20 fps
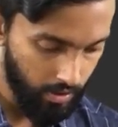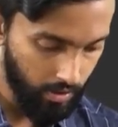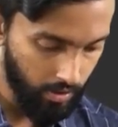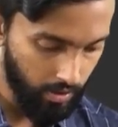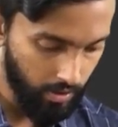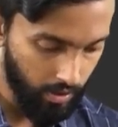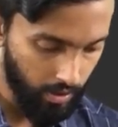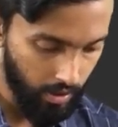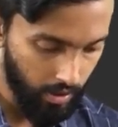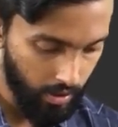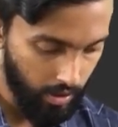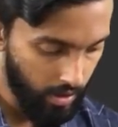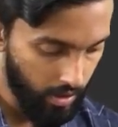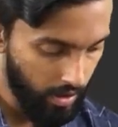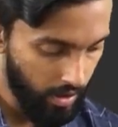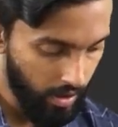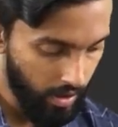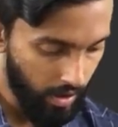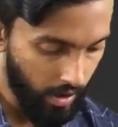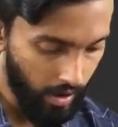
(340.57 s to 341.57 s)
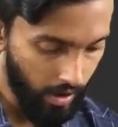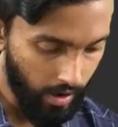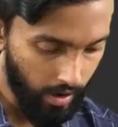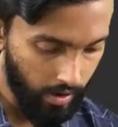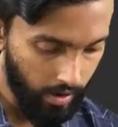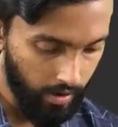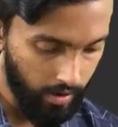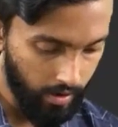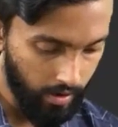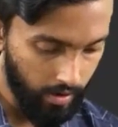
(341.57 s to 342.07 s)
okay,
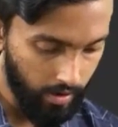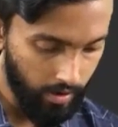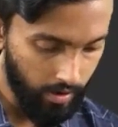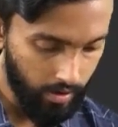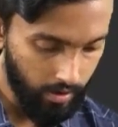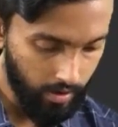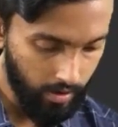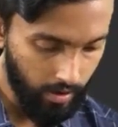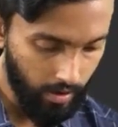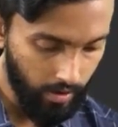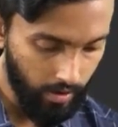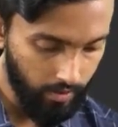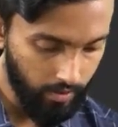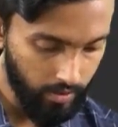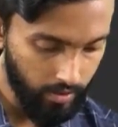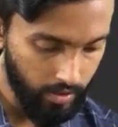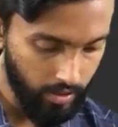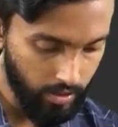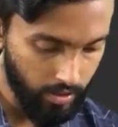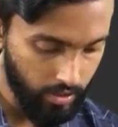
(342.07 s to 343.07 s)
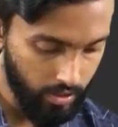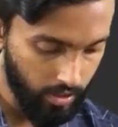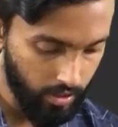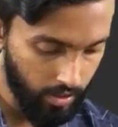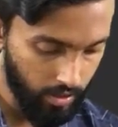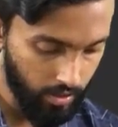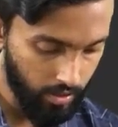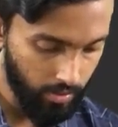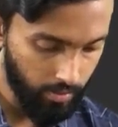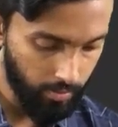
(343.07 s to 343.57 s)
and I will just
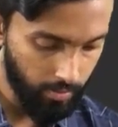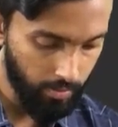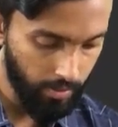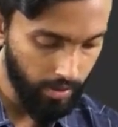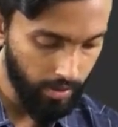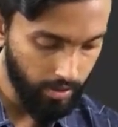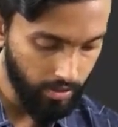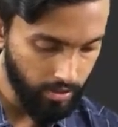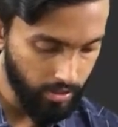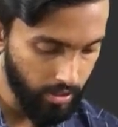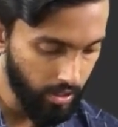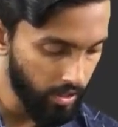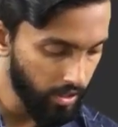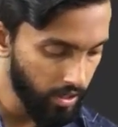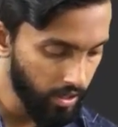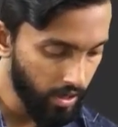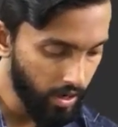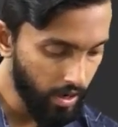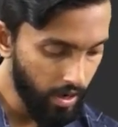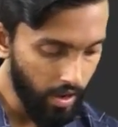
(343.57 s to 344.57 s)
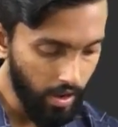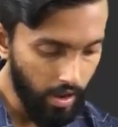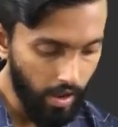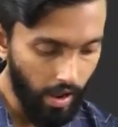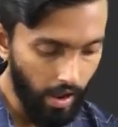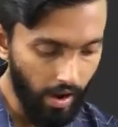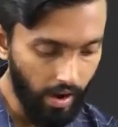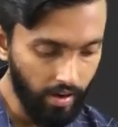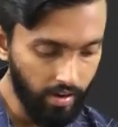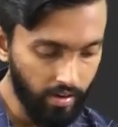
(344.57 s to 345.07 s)
paste it.
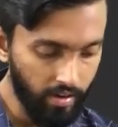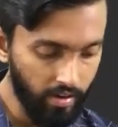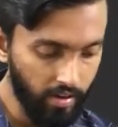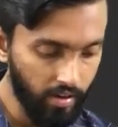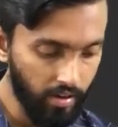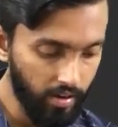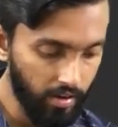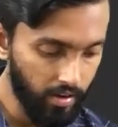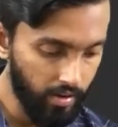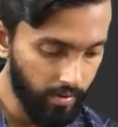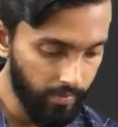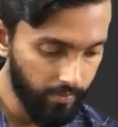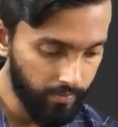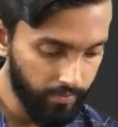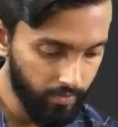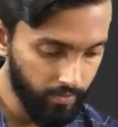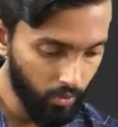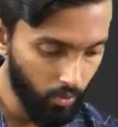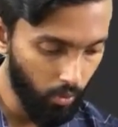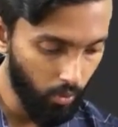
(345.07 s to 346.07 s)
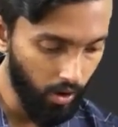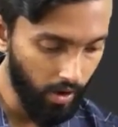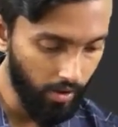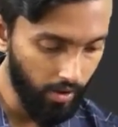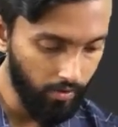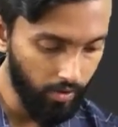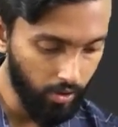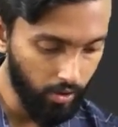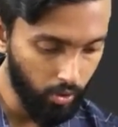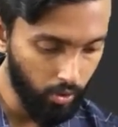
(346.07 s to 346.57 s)
And what I
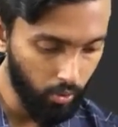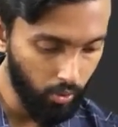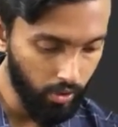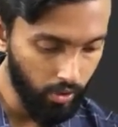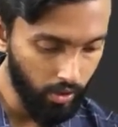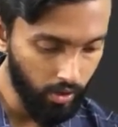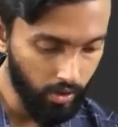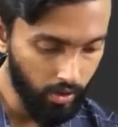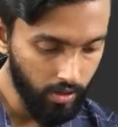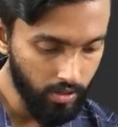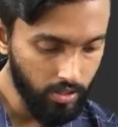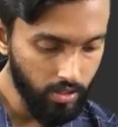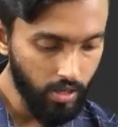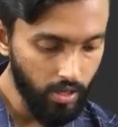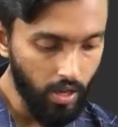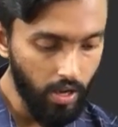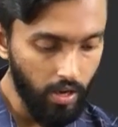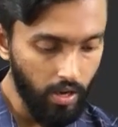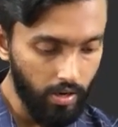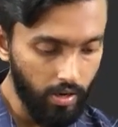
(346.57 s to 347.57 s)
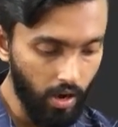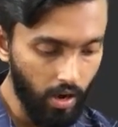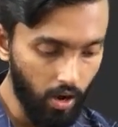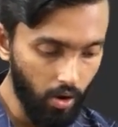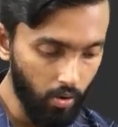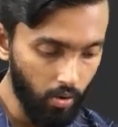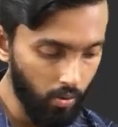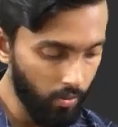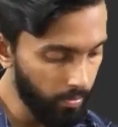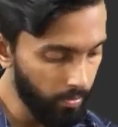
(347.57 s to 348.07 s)
will do here is,
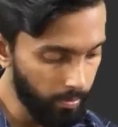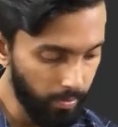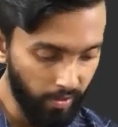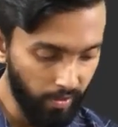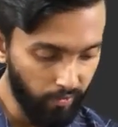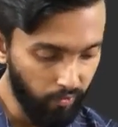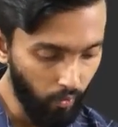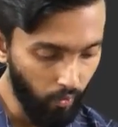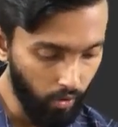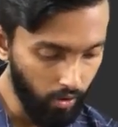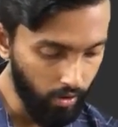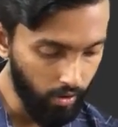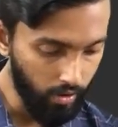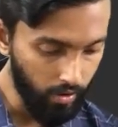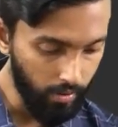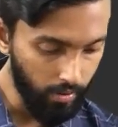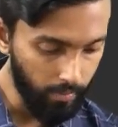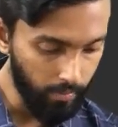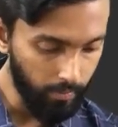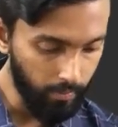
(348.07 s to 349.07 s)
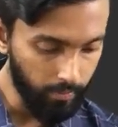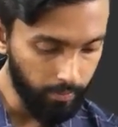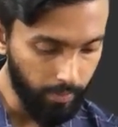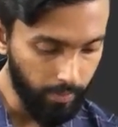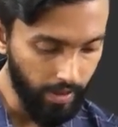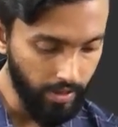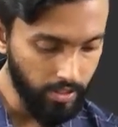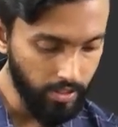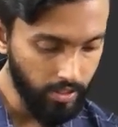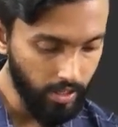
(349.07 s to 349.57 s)
now before
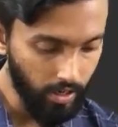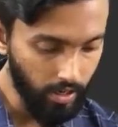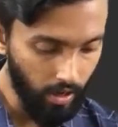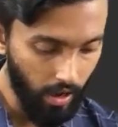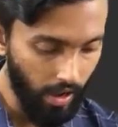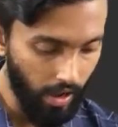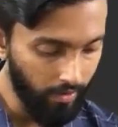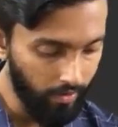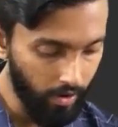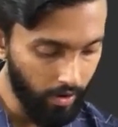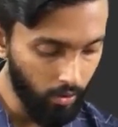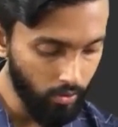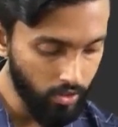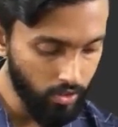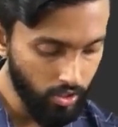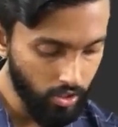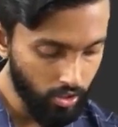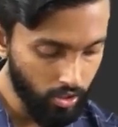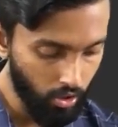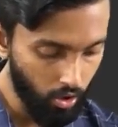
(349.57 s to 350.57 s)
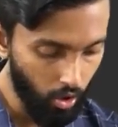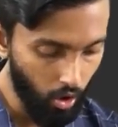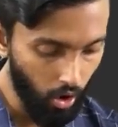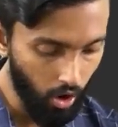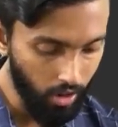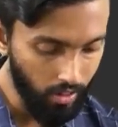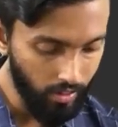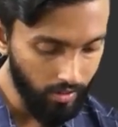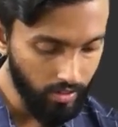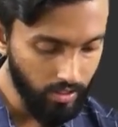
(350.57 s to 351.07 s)
pasting, I will now just
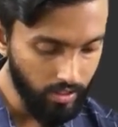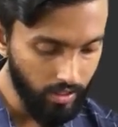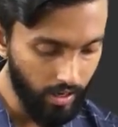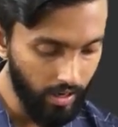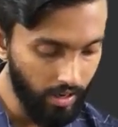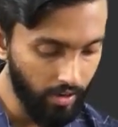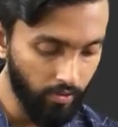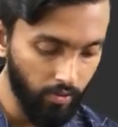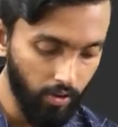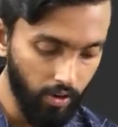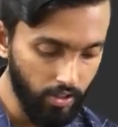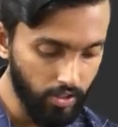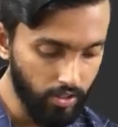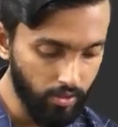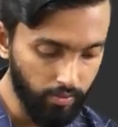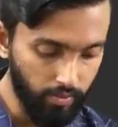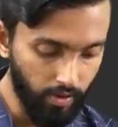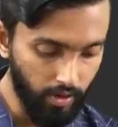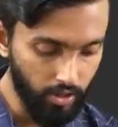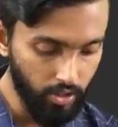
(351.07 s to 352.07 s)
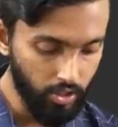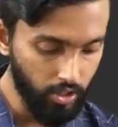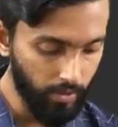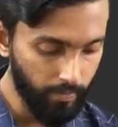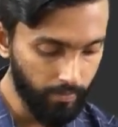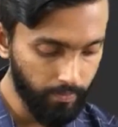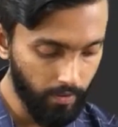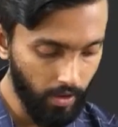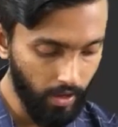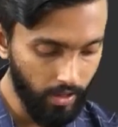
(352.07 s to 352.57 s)
call this inverse function.
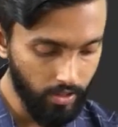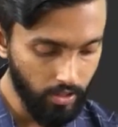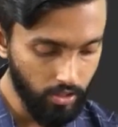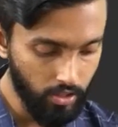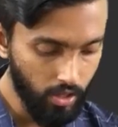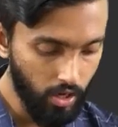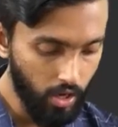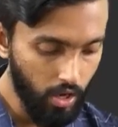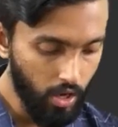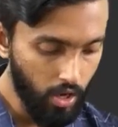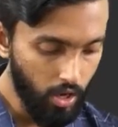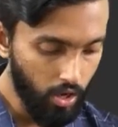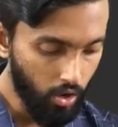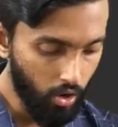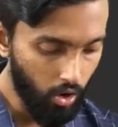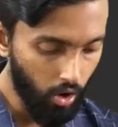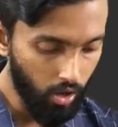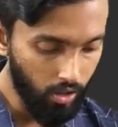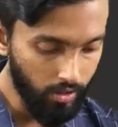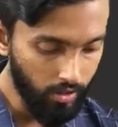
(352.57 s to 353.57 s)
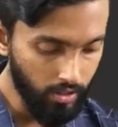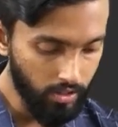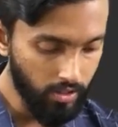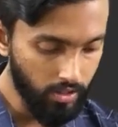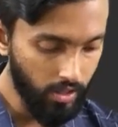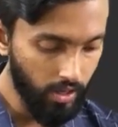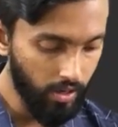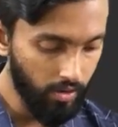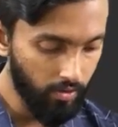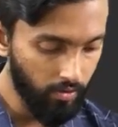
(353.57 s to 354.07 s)
I will just call
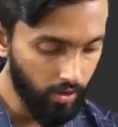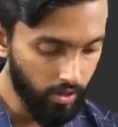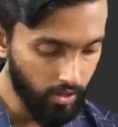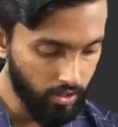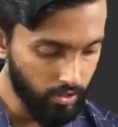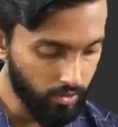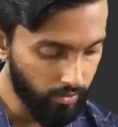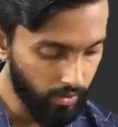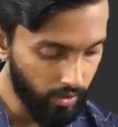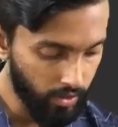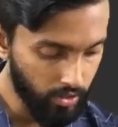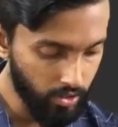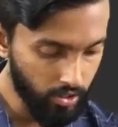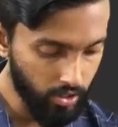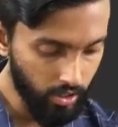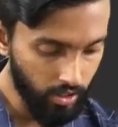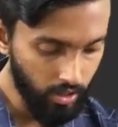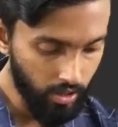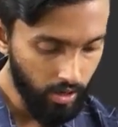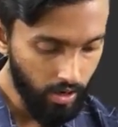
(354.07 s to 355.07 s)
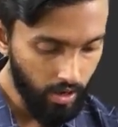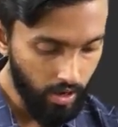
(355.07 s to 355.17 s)
this inverse function,